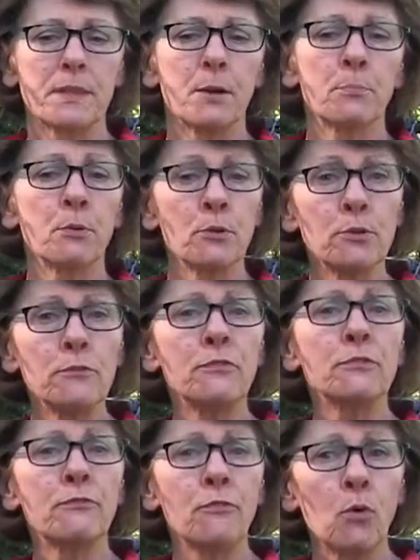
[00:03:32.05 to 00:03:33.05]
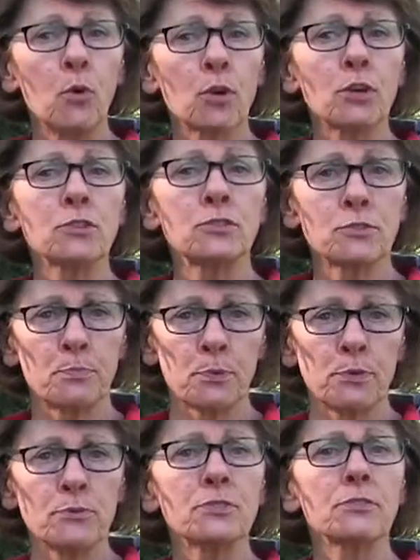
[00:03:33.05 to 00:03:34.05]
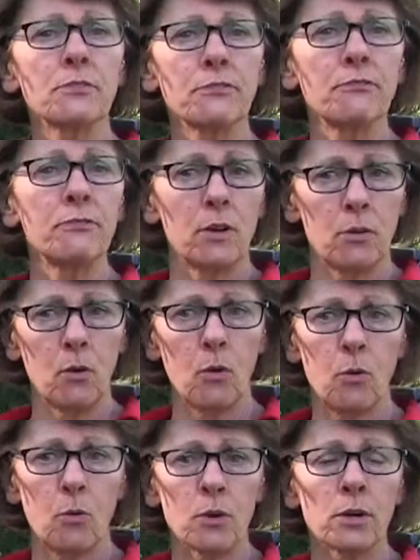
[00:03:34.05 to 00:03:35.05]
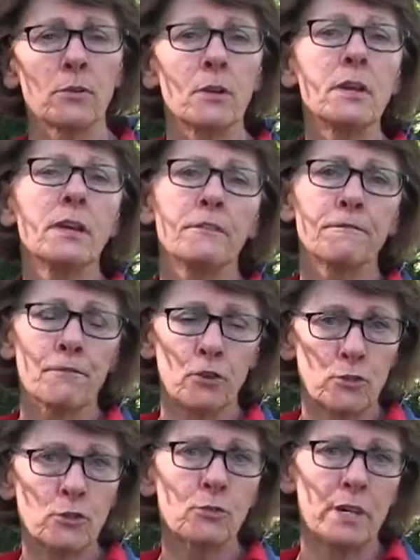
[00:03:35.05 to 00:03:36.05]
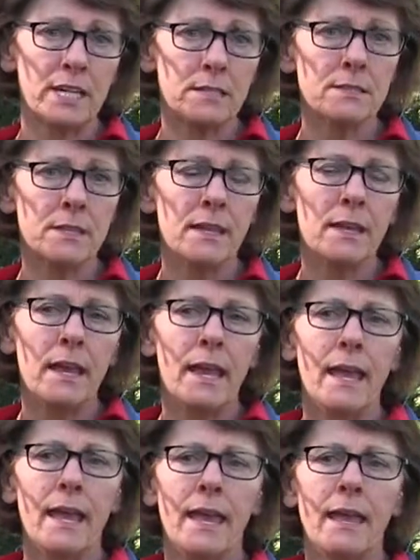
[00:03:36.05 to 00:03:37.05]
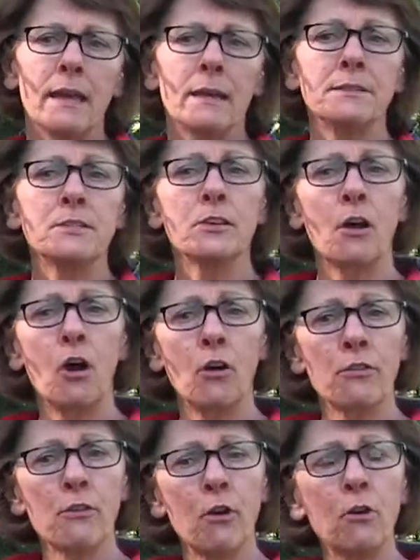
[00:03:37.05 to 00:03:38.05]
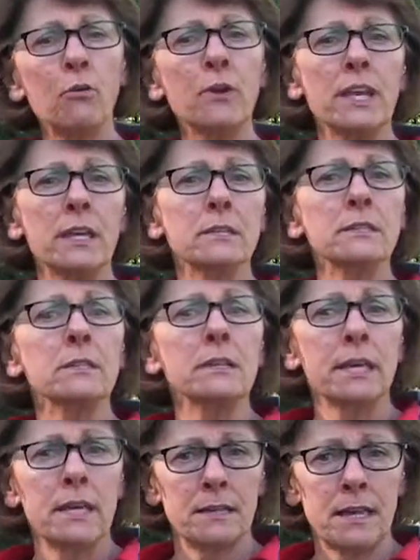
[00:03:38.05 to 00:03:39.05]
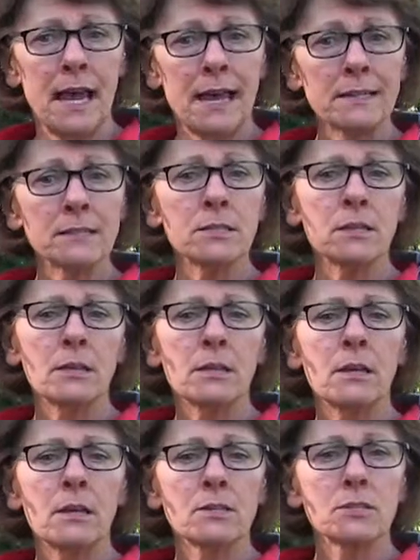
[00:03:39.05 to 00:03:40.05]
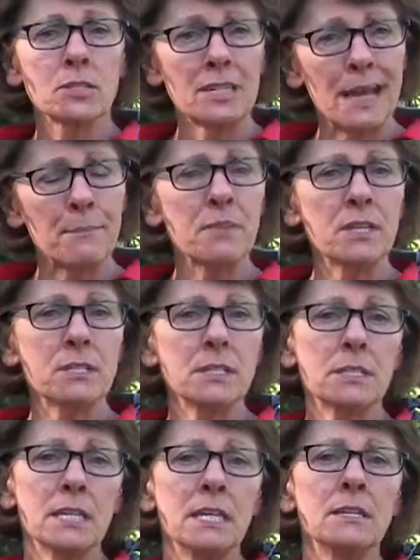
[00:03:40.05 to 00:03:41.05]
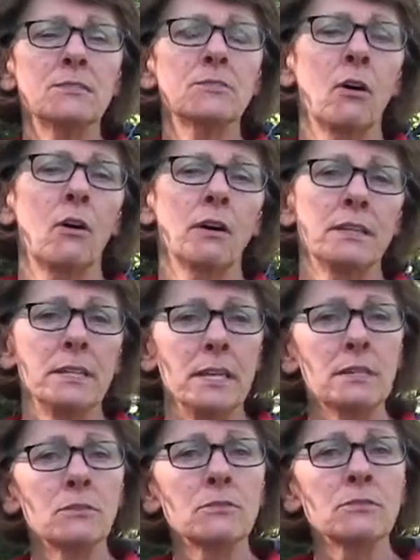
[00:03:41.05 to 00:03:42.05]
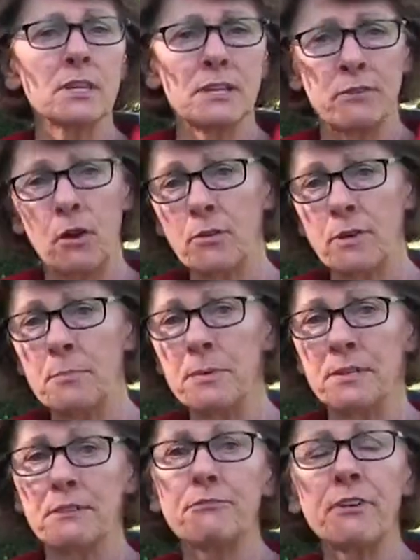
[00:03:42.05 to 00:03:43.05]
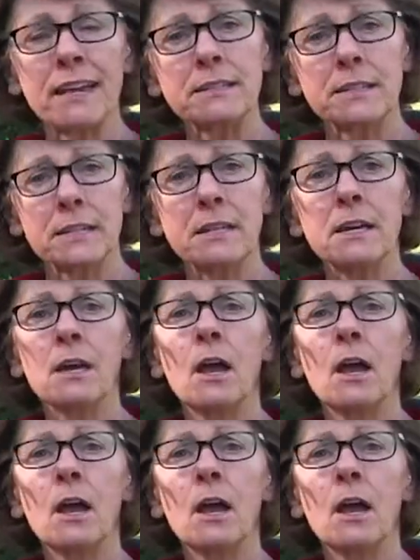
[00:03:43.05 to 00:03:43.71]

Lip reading: approved for spruce or fir trees. And although it cannot stop the disease on needles that have already been affected,